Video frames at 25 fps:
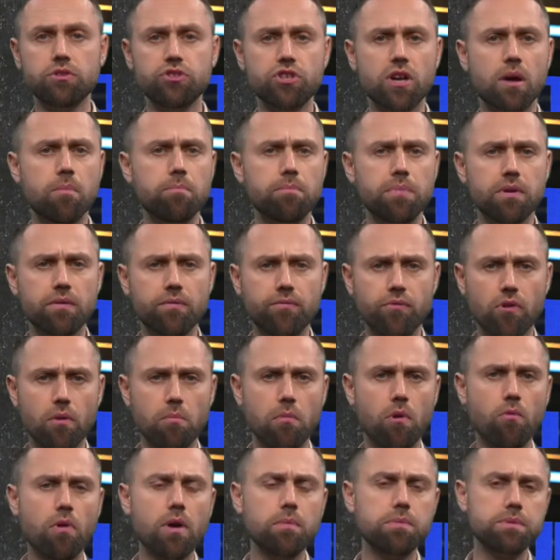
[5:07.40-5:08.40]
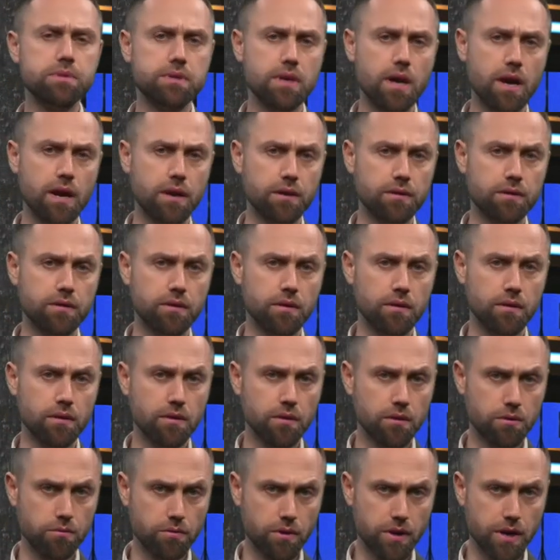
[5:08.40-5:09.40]
jumping from a website
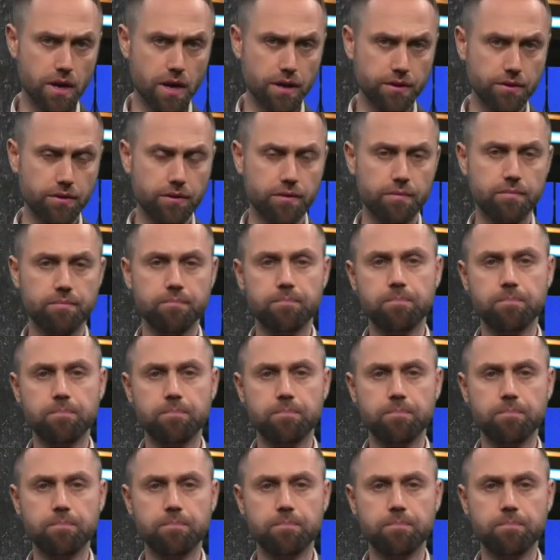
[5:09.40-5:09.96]
to another.